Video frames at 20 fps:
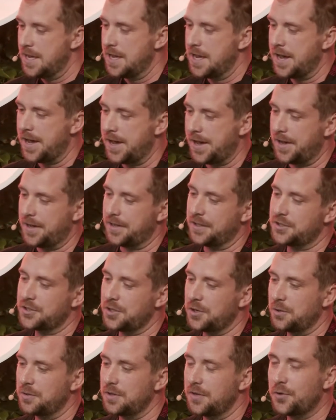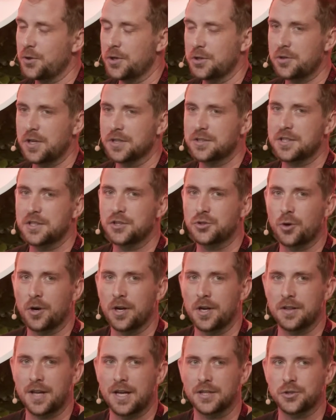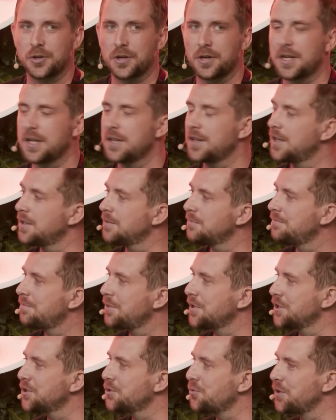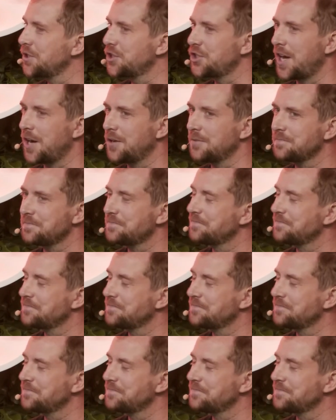So if you're interested in joining that journey, then please reach out.